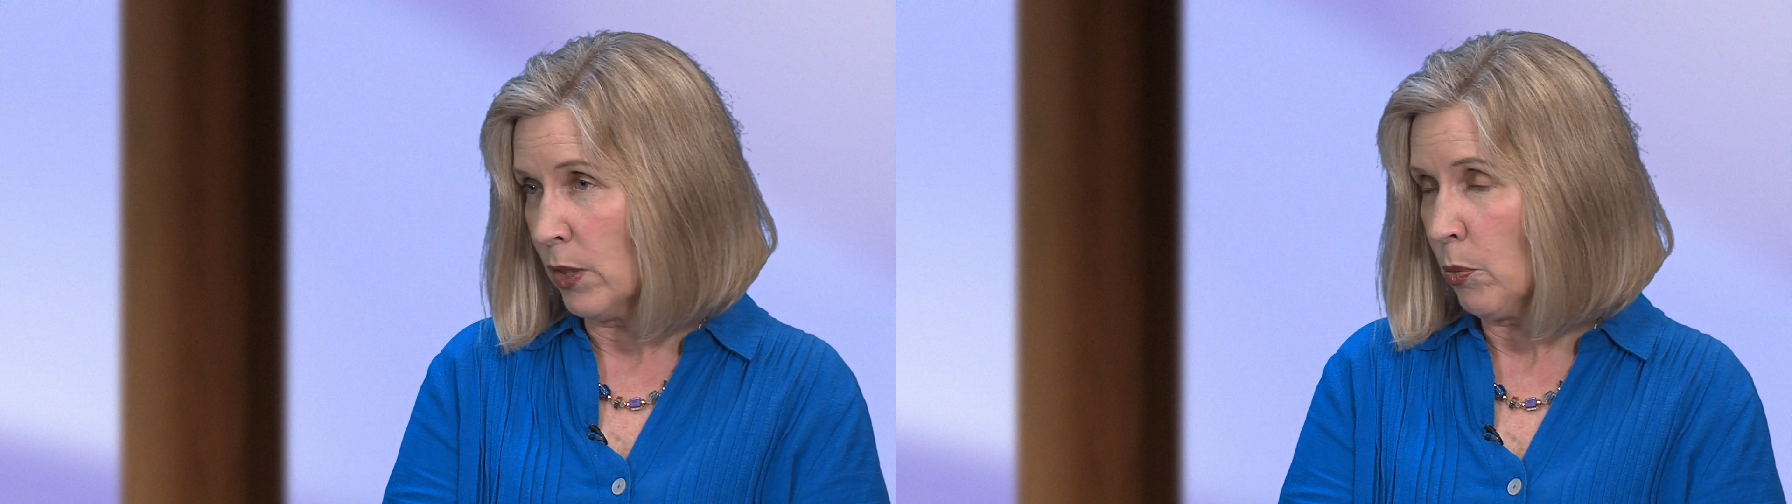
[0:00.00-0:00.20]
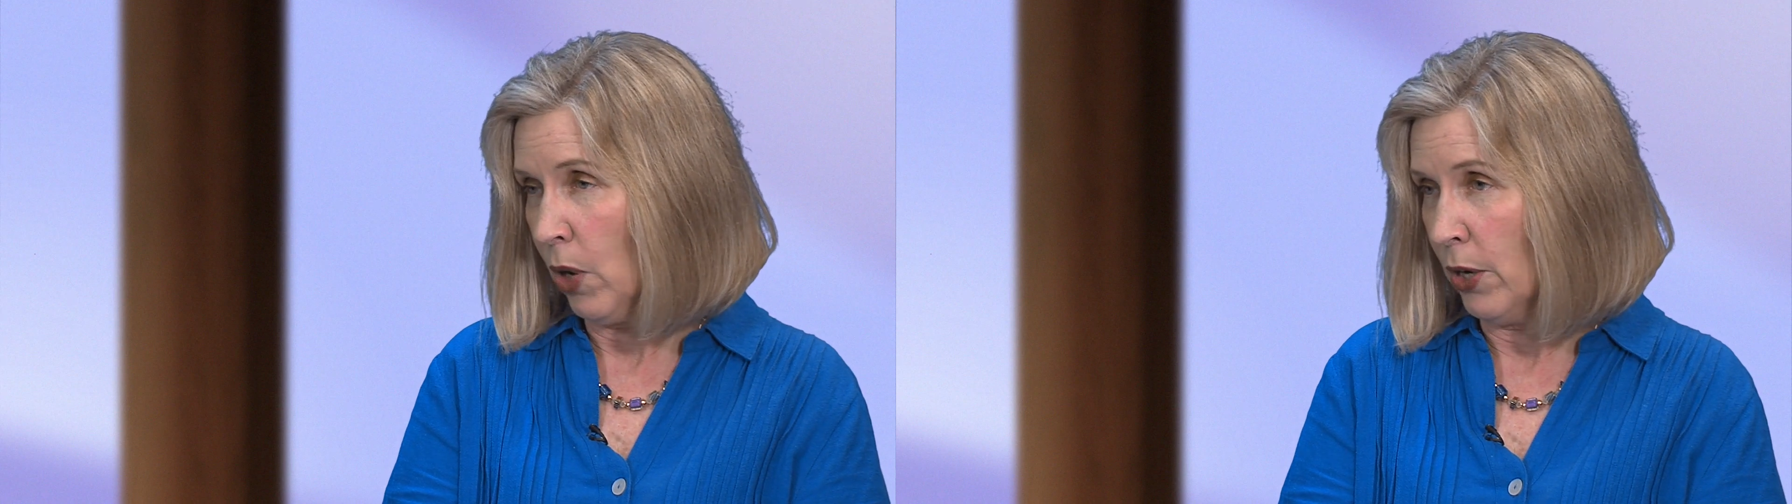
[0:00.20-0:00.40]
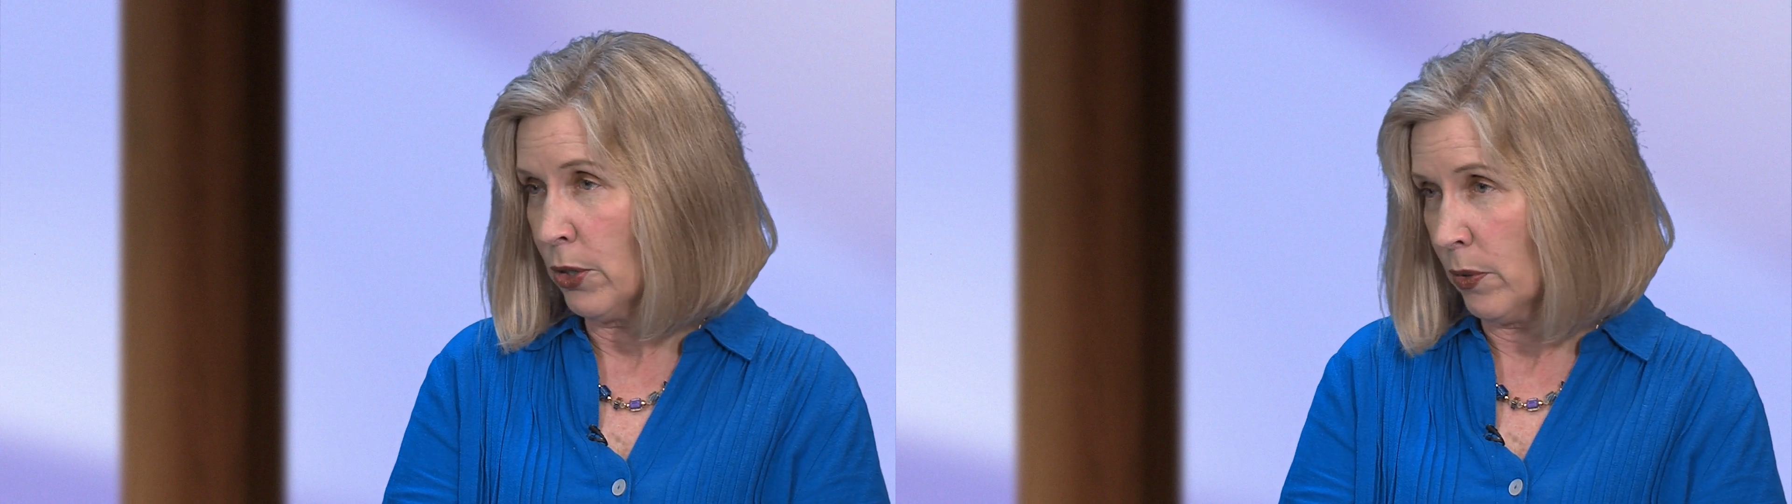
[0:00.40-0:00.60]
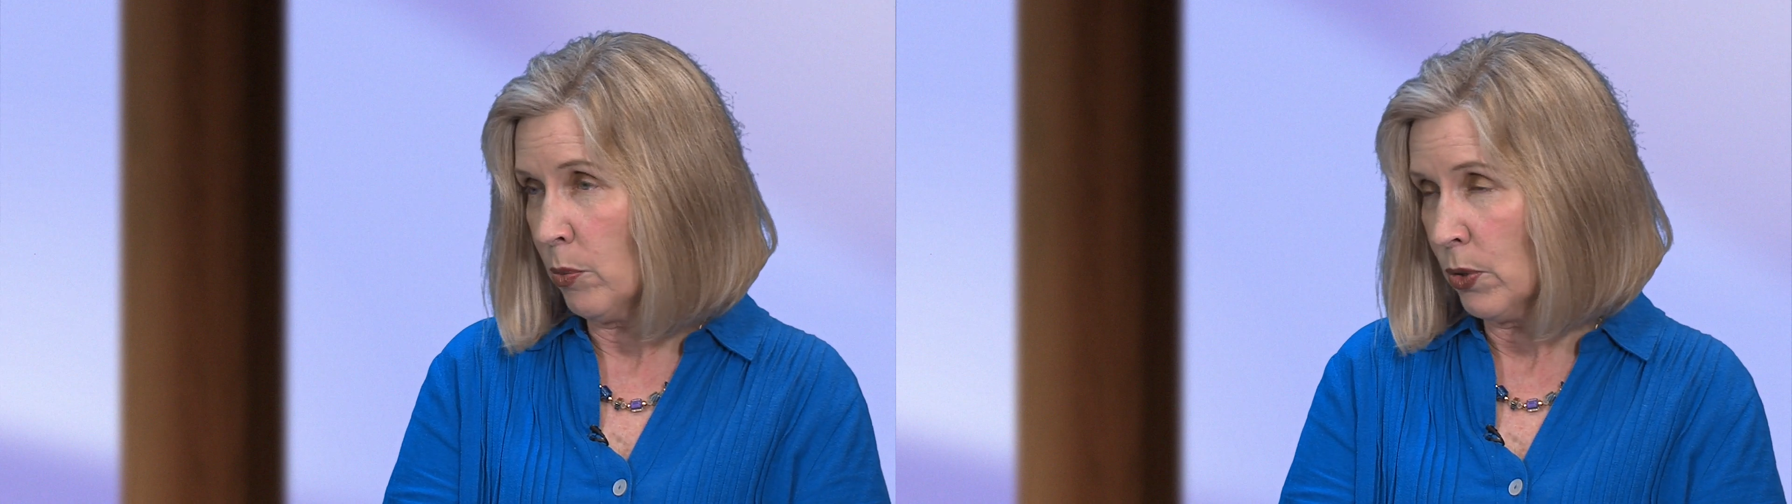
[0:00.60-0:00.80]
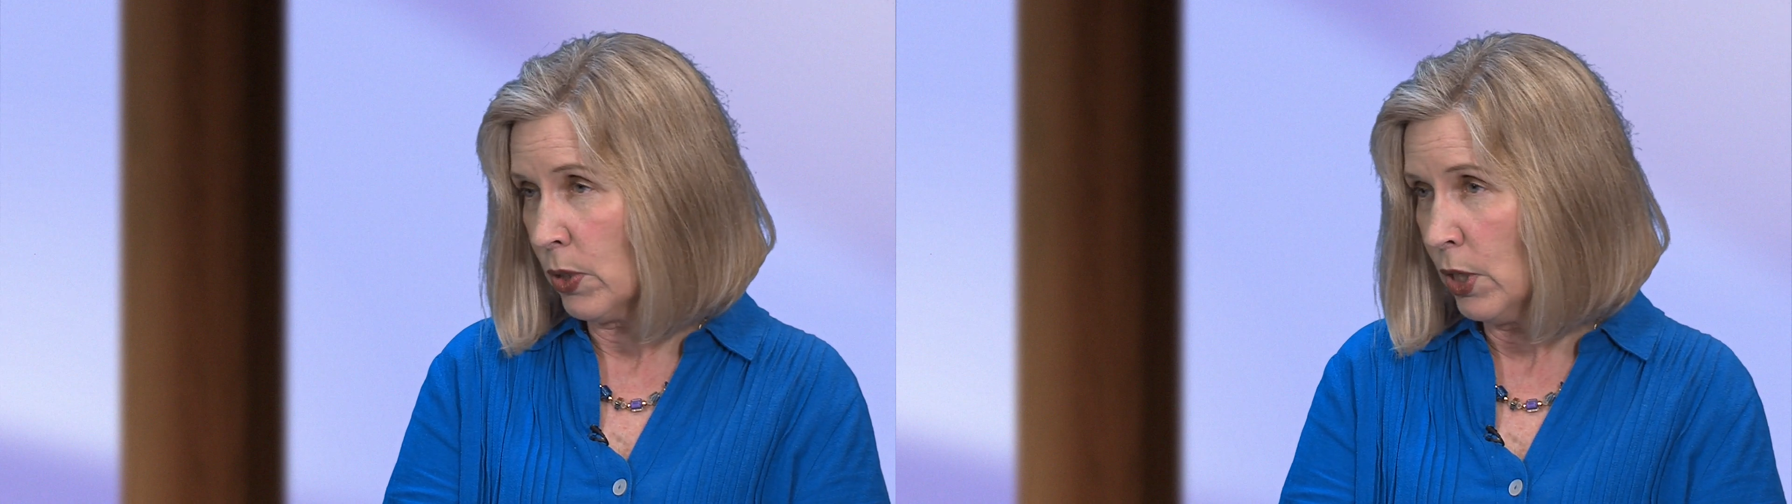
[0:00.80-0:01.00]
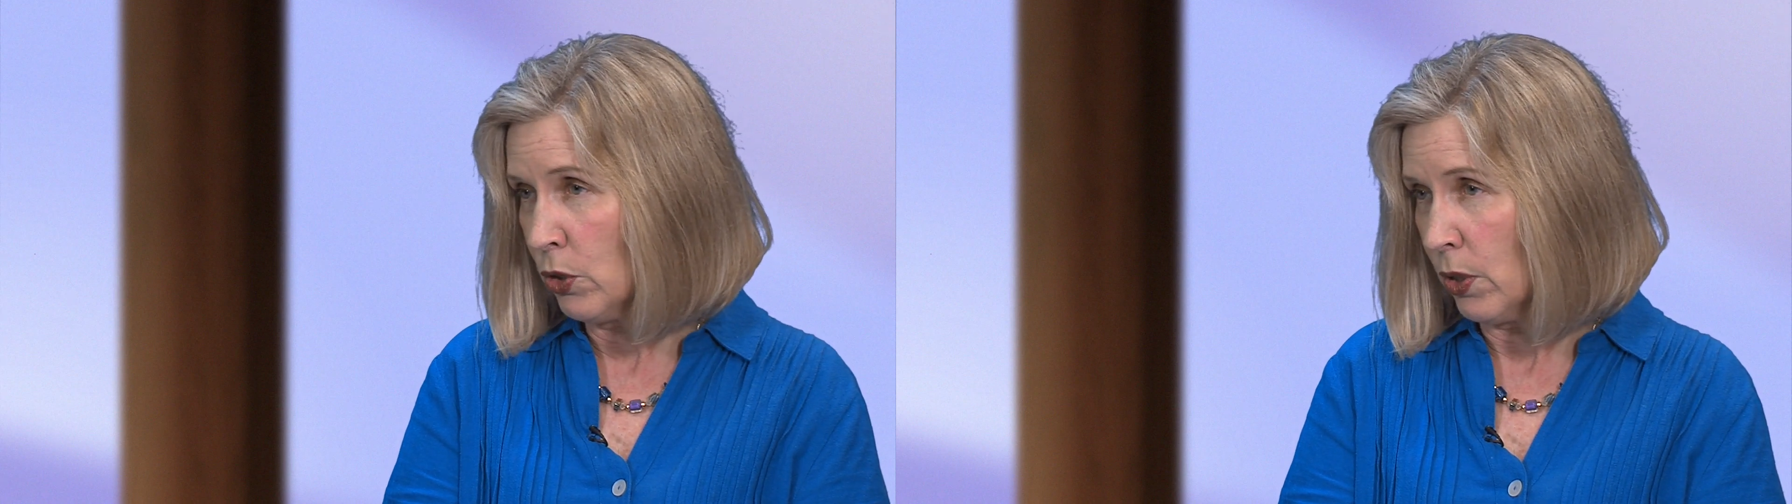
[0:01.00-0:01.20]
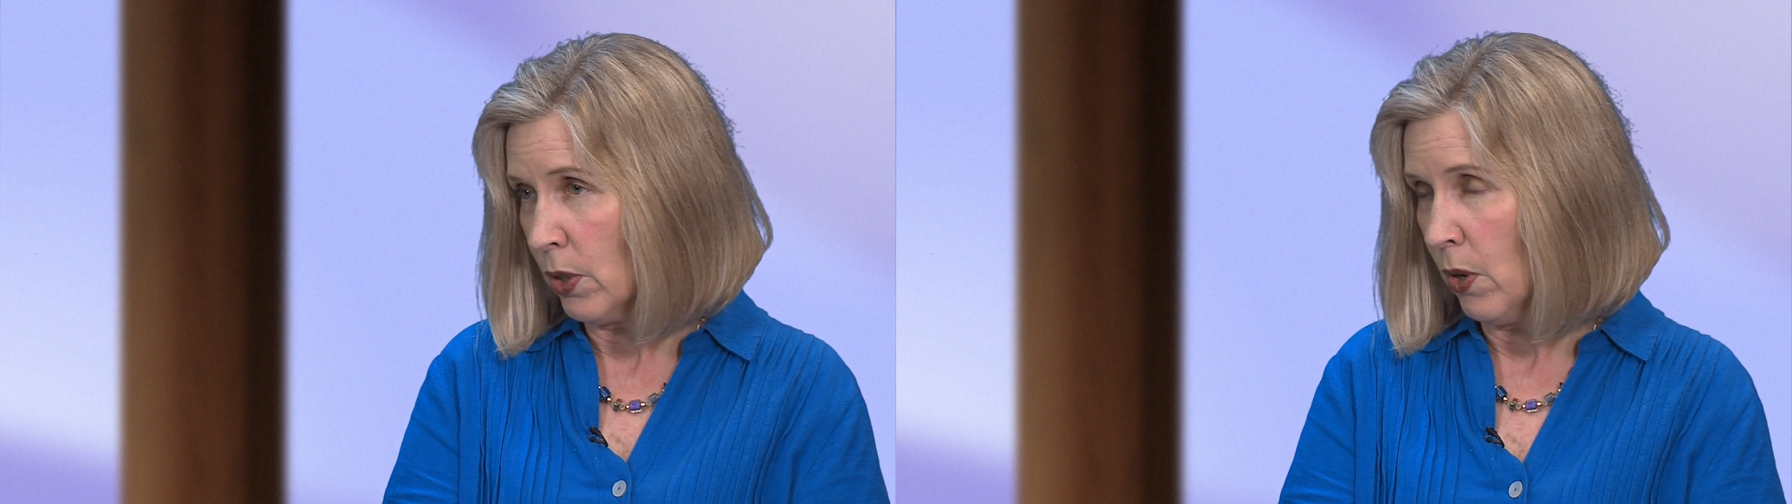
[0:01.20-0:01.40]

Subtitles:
prior to the procedure.